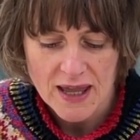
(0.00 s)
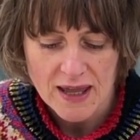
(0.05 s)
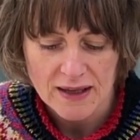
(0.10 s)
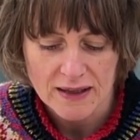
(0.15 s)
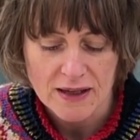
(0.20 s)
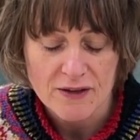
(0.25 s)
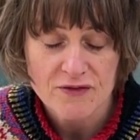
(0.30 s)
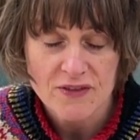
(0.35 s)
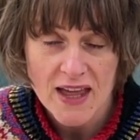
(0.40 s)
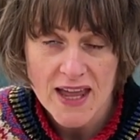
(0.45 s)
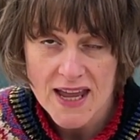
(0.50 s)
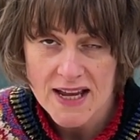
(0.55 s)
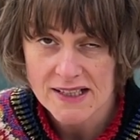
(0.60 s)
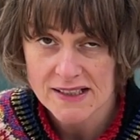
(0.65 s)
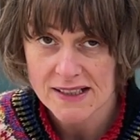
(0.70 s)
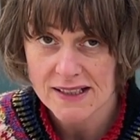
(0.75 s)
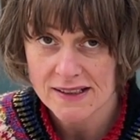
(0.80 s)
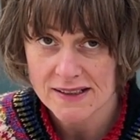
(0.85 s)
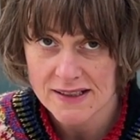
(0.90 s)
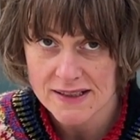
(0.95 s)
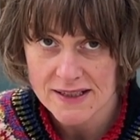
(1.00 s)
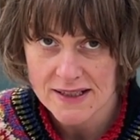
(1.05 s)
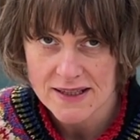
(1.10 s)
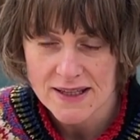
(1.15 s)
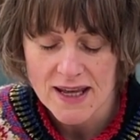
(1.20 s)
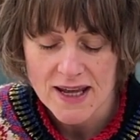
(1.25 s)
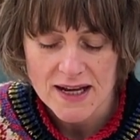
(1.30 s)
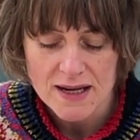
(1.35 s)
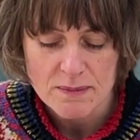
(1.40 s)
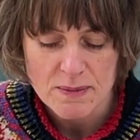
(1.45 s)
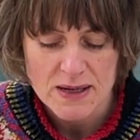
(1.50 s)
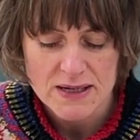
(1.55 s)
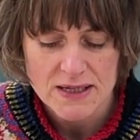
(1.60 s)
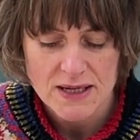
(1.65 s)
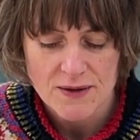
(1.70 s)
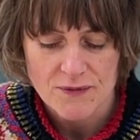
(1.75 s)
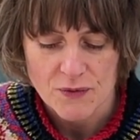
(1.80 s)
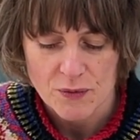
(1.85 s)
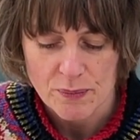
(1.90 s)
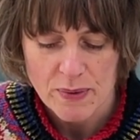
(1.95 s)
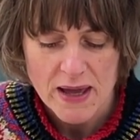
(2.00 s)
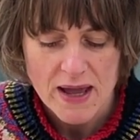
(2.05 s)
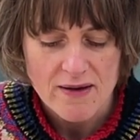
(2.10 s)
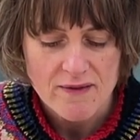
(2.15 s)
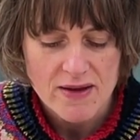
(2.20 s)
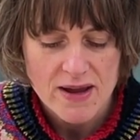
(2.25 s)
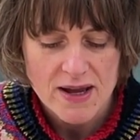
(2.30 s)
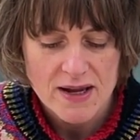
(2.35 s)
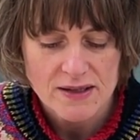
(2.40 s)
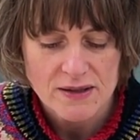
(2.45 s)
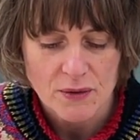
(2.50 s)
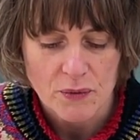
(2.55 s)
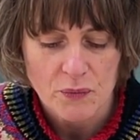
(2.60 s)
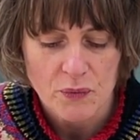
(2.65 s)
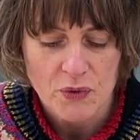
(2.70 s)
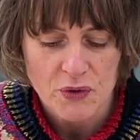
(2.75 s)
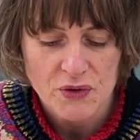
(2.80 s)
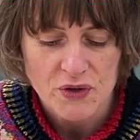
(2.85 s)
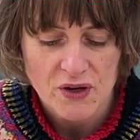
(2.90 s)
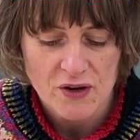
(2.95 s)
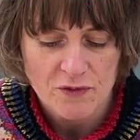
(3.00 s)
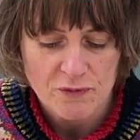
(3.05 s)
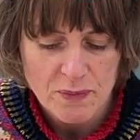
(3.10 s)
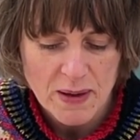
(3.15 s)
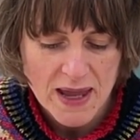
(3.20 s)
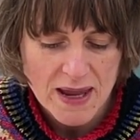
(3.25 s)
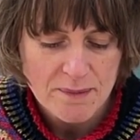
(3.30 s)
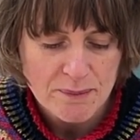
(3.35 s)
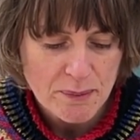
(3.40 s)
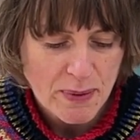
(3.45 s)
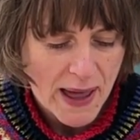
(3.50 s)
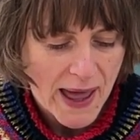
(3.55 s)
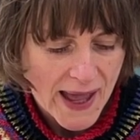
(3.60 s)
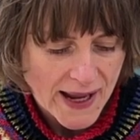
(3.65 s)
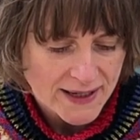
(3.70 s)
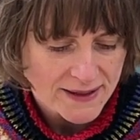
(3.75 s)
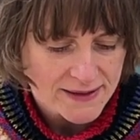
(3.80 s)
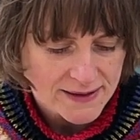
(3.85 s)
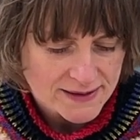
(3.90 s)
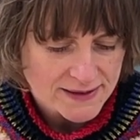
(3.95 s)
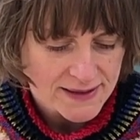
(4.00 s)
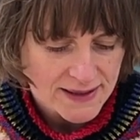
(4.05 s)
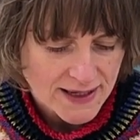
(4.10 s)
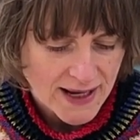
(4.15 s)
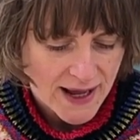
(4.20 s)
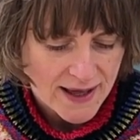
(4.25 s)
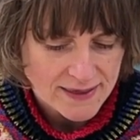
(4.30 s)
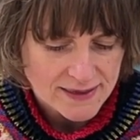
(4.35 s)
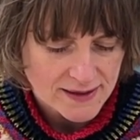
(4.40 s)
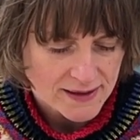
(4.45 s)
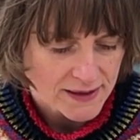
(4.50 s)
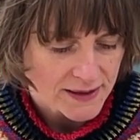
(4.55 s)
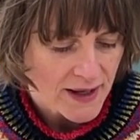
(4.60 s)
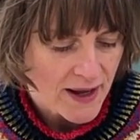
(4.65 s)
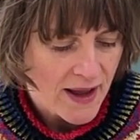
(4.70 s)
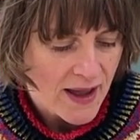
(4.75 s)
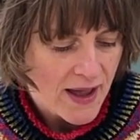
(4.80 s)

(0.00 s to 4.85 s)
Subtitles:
if they existed in the early medieval period, would have been pegged together.